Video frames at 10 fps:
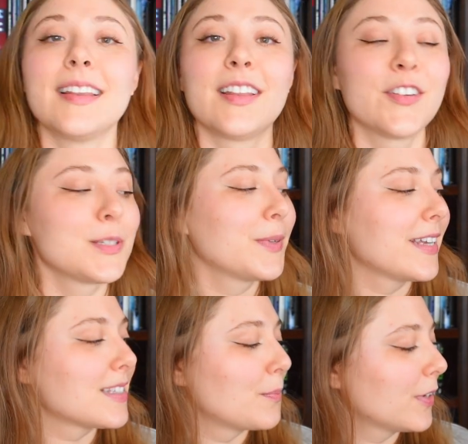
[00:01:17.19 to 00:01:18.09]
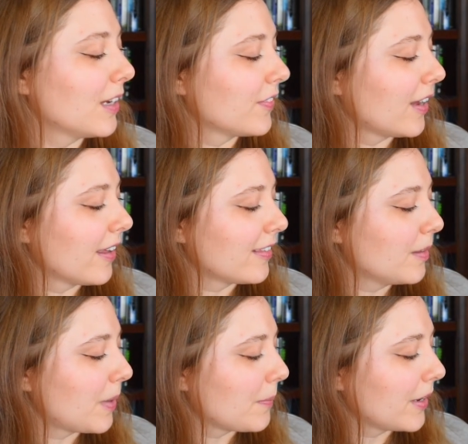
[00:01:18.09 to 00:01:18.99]
The first book is The Book of
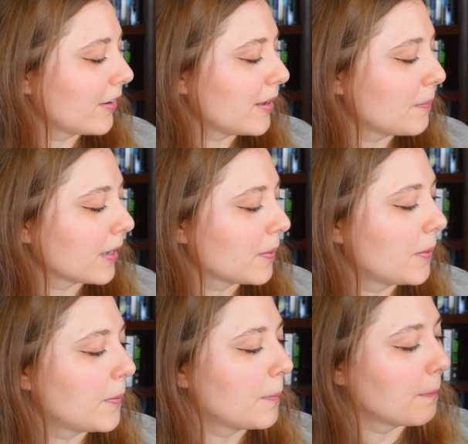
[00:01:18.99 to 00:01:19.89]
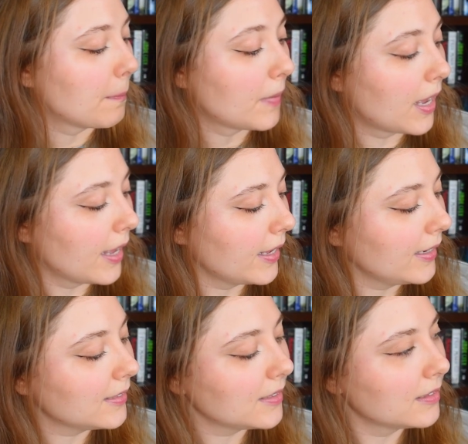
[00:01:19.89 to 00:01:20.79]
Gothel by Mary
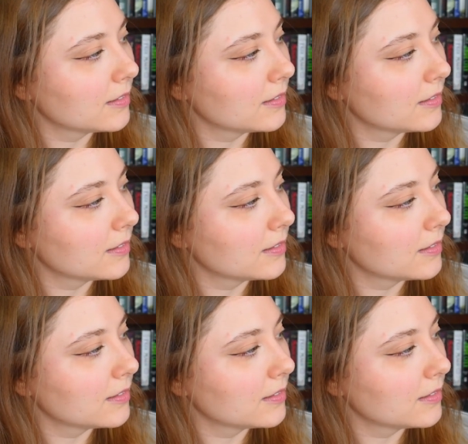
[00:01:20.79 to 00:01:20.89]
McMyne?